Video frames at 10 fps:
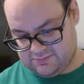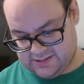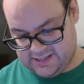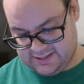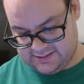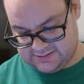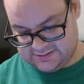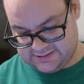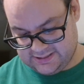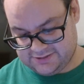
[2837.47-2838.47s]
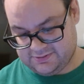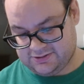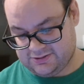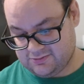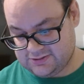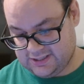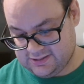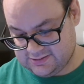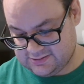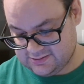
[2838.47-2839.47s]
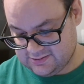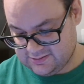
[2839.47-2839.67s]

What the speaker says: what that is, Teenage Mutant Turtles, that is,